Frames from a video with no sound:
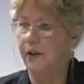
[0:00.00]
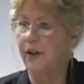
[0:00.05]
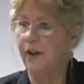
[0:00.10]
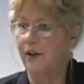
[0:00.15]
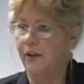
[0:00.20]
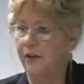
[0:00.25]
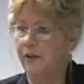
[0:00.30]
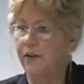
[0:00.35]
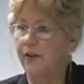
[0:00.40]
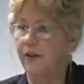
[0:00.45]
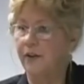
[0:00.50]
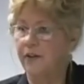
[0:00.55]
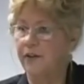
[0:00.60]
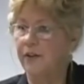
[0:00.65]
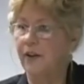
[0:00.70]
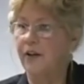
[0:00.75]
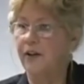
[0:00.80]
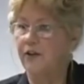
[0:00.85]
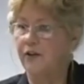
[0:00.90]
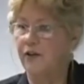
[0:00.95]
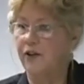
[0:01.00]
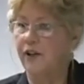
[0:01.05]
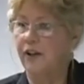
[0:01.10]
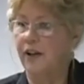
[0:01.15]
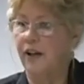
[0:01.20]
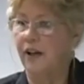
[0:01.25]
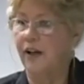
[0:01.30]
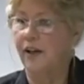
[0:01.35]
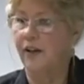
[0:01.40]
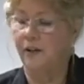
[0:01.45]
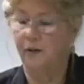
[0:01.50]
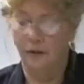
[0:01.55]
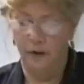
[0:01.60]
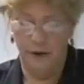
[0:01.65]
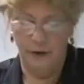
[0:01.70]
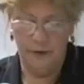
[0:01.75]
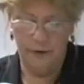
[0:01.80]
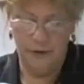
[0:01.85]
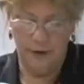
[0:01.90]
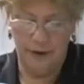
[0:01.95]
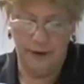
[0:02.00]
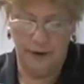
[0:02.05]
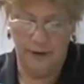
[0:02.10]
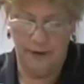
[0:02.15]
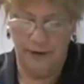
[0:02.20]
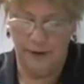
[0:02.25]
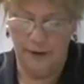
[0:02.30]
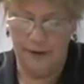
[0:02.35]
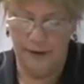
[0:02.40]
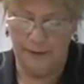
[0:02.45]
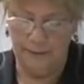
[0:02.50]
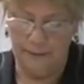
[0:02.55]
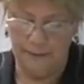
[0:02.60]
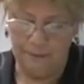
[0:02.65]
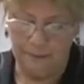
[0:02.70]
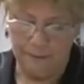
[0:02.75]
keratinization and how it grows and all that.